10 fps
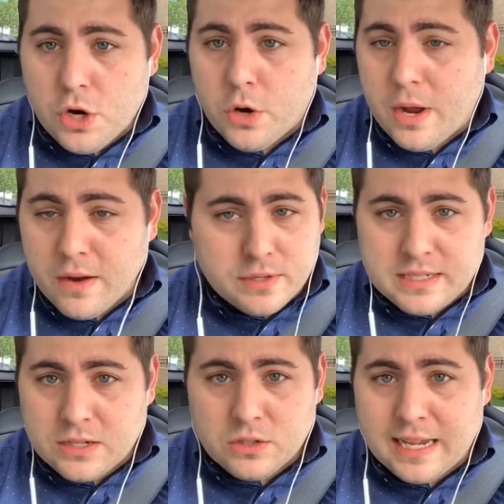every
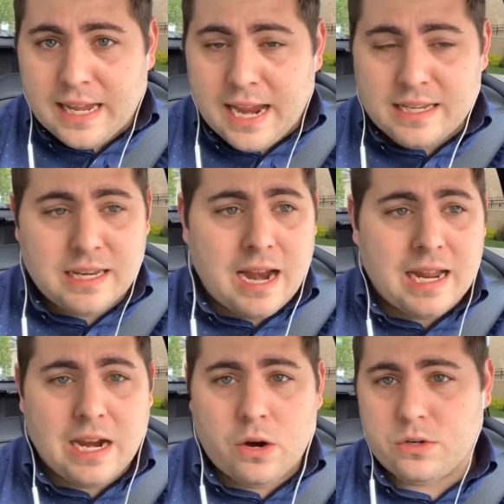single day, 8 to
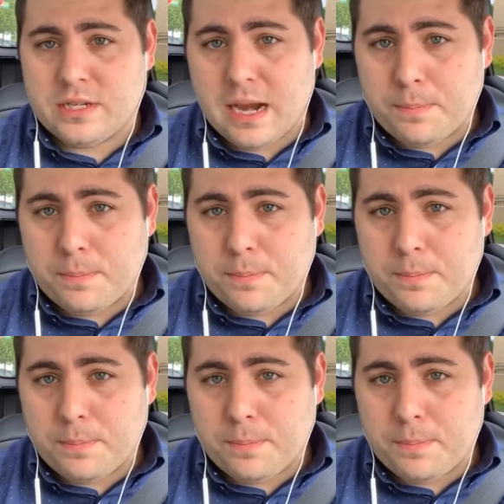9 hours a day,